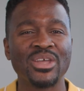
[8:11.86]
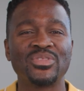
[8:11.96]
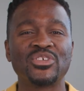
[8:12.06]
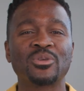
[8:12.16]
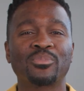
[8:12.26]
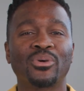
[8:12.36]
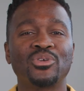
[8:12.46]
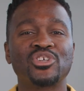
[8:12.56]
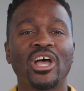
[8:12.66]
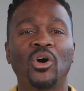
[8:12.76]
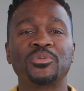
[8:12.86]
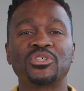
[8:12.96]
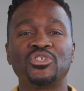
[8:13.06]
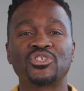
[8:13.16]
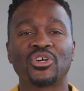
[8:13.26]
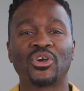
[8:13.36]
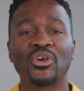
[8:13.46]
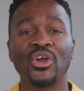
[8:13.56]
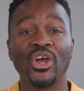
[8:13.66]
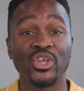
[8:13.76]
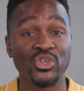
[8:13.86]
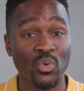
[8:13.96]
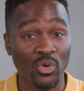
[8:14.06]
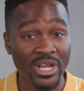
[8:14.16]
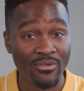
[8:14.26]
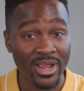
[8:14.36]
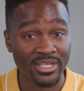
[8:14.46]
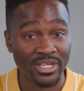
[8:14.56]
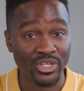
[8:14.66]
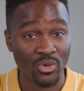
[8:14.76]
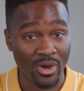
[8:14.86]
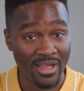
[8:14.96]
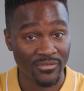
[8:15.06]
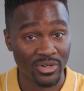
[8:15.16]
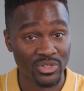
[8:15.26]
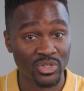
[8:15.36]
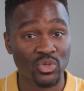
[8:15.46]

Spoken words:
This approach helps ensure you're directing your efforts